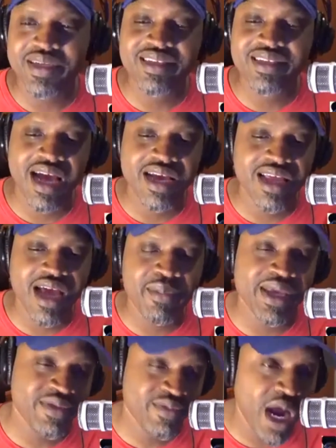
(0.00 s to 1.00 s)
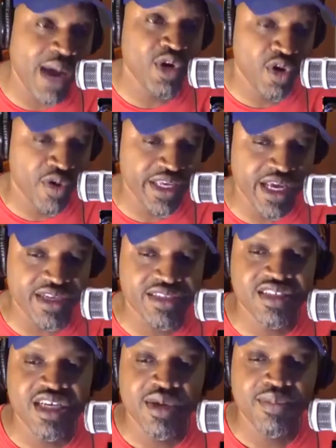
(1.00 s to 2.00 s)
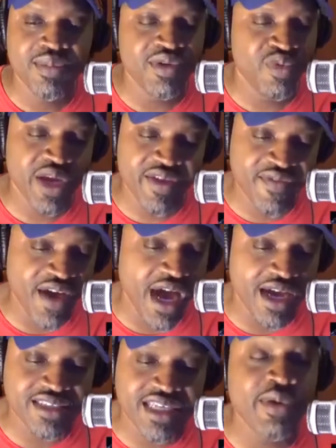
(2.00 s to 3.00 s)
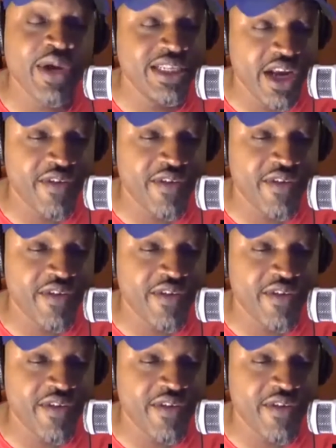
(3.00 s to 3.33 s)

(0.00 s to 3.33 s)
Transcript: not. I mean, Robert Horry, yes, but Rick Fox and Derek